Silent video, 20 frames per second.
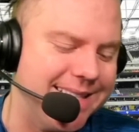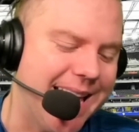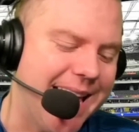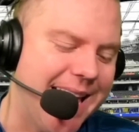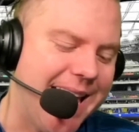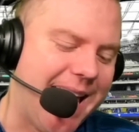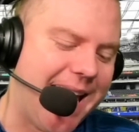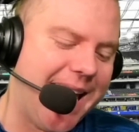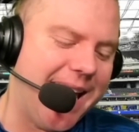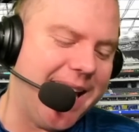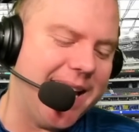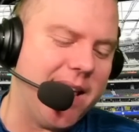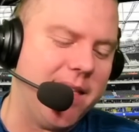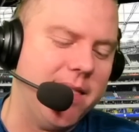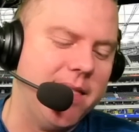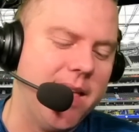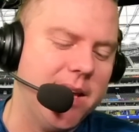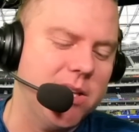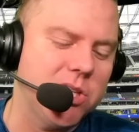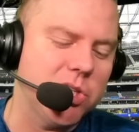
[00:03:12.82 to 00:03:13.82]
and
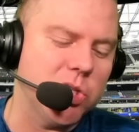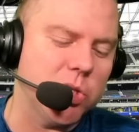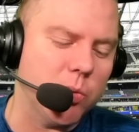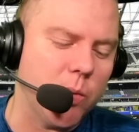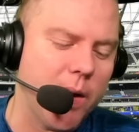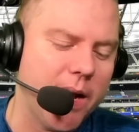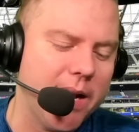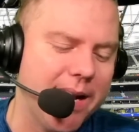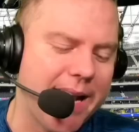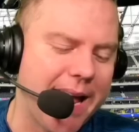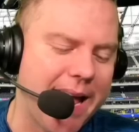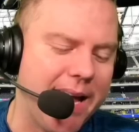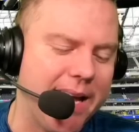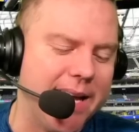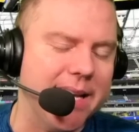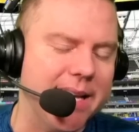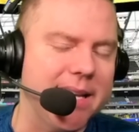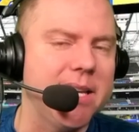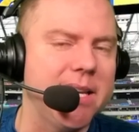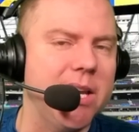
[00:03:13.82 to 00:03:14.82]
they traded a
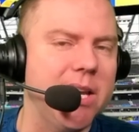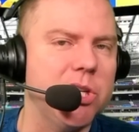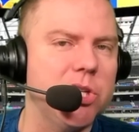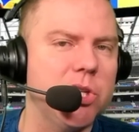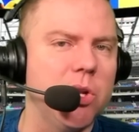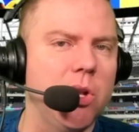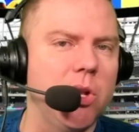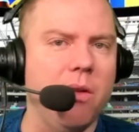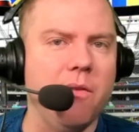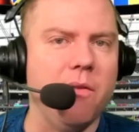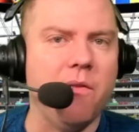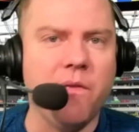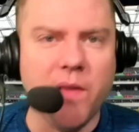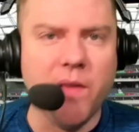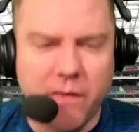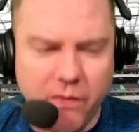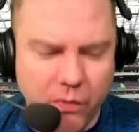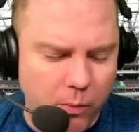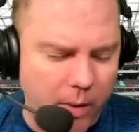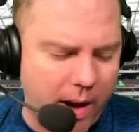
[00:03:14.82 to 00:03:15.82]
conditional
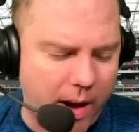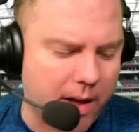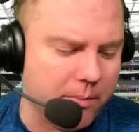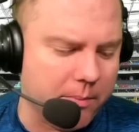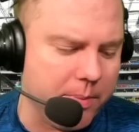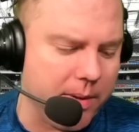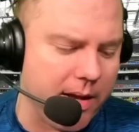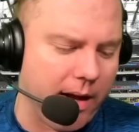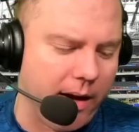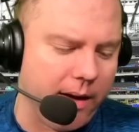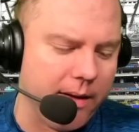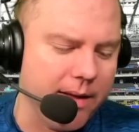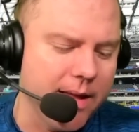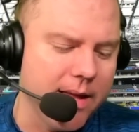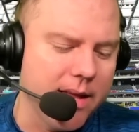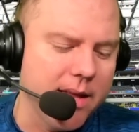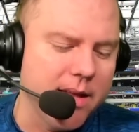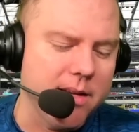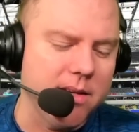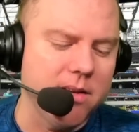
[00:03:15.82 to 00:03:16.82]
fifth-round pick.
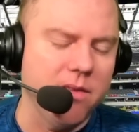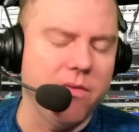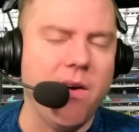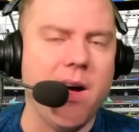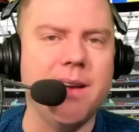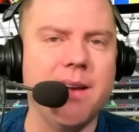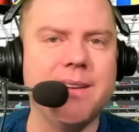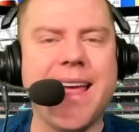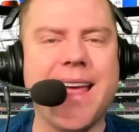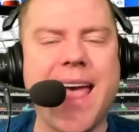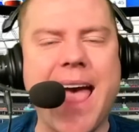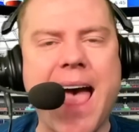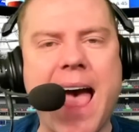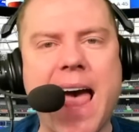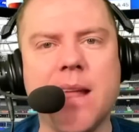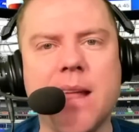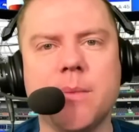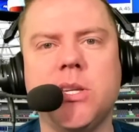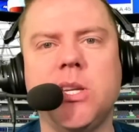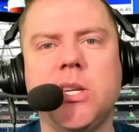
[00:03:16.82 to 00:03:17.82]
Devontae
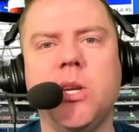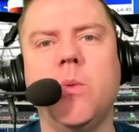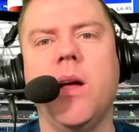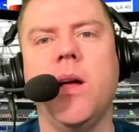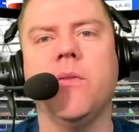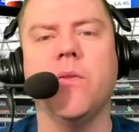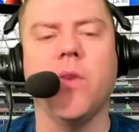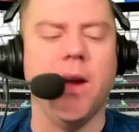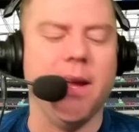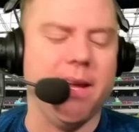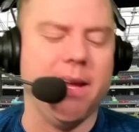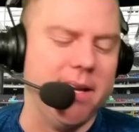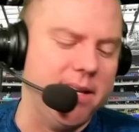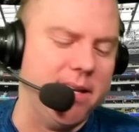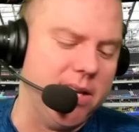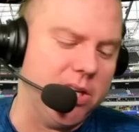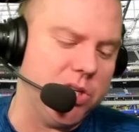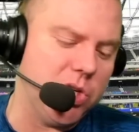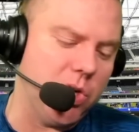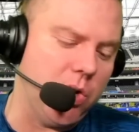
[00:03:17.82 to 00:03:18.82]
Adams, he went for a
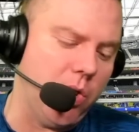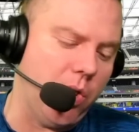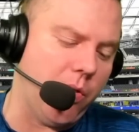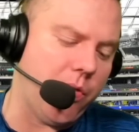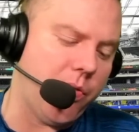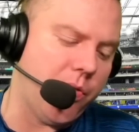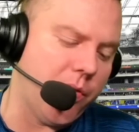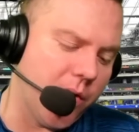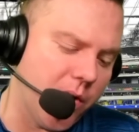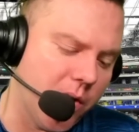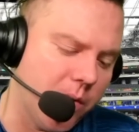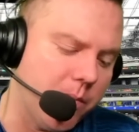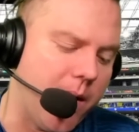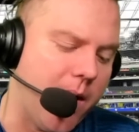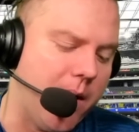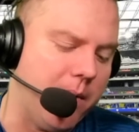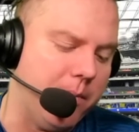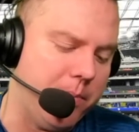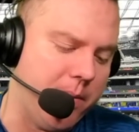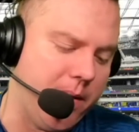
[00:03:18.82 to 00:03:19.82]
conditional
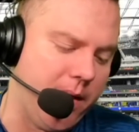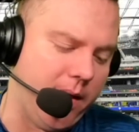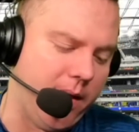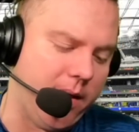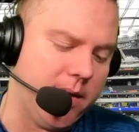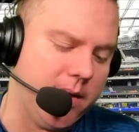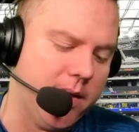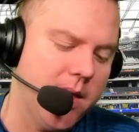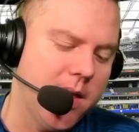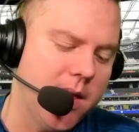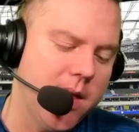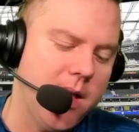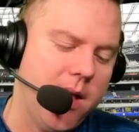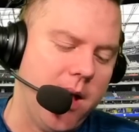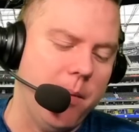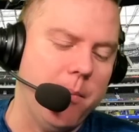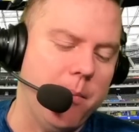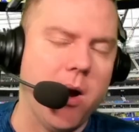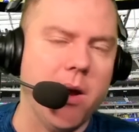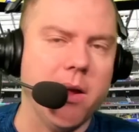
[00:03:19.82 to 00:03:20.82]
third-round pick.
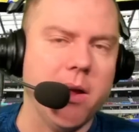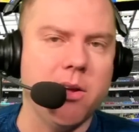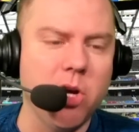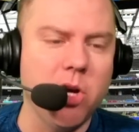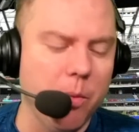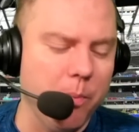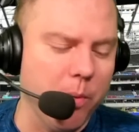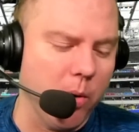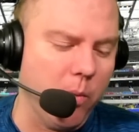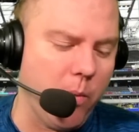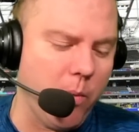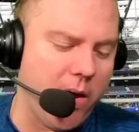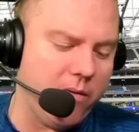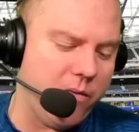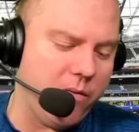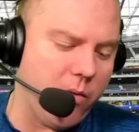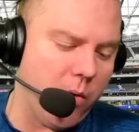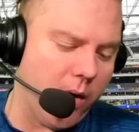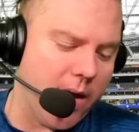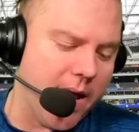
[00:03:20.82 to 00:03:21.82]
Amari Cooper went
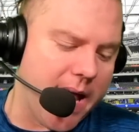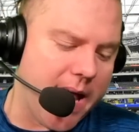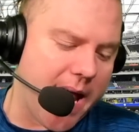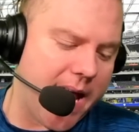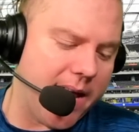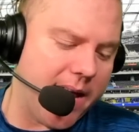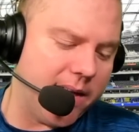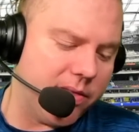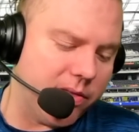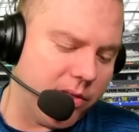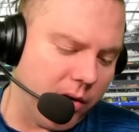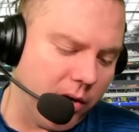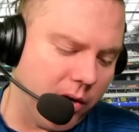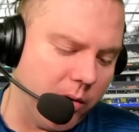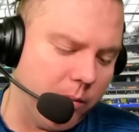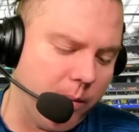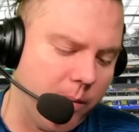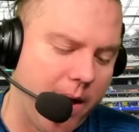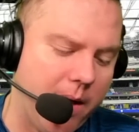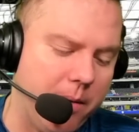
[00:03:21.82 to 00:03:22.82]
for a
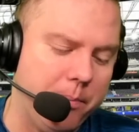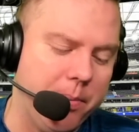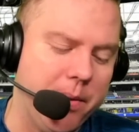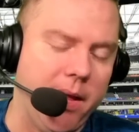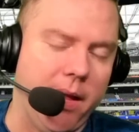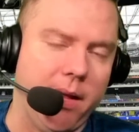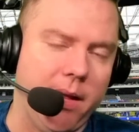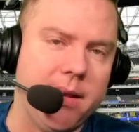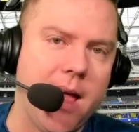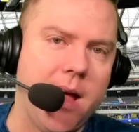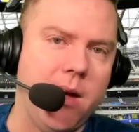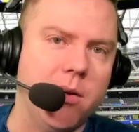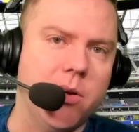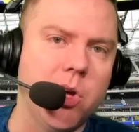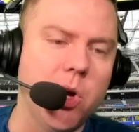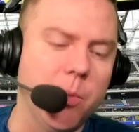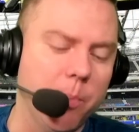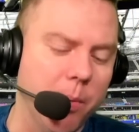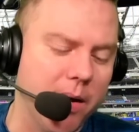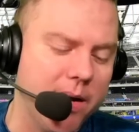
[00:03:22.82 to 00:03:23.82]
third-round pick. Now,
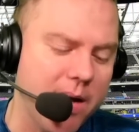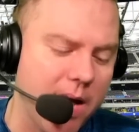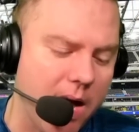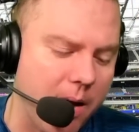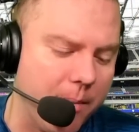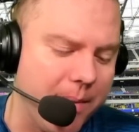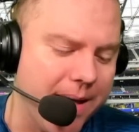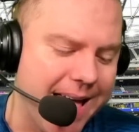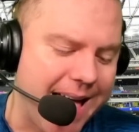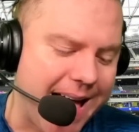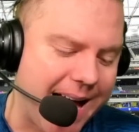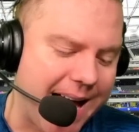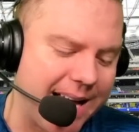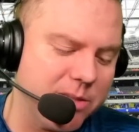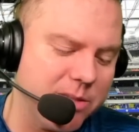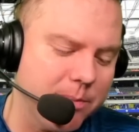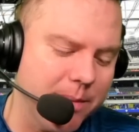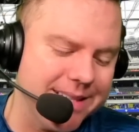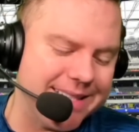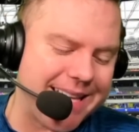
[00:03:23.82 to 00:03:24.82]
Cooper Kupp
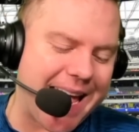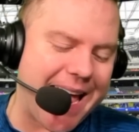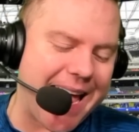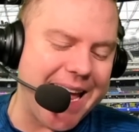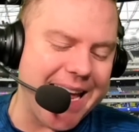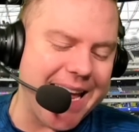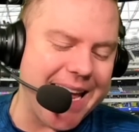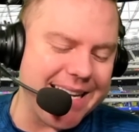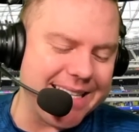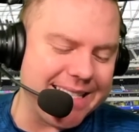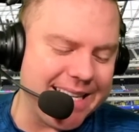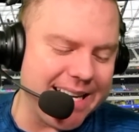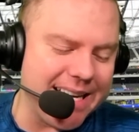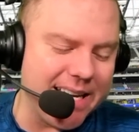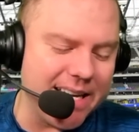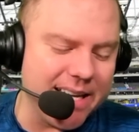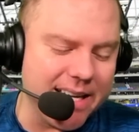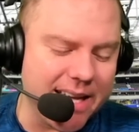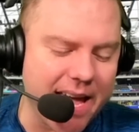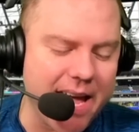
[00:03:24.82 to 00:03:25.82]
has missed
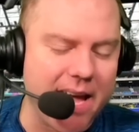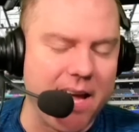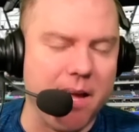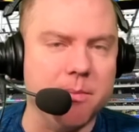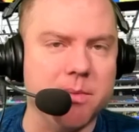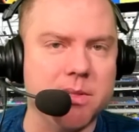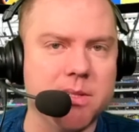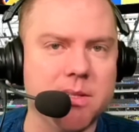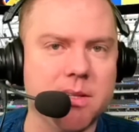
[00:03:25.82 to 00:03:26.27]
18 games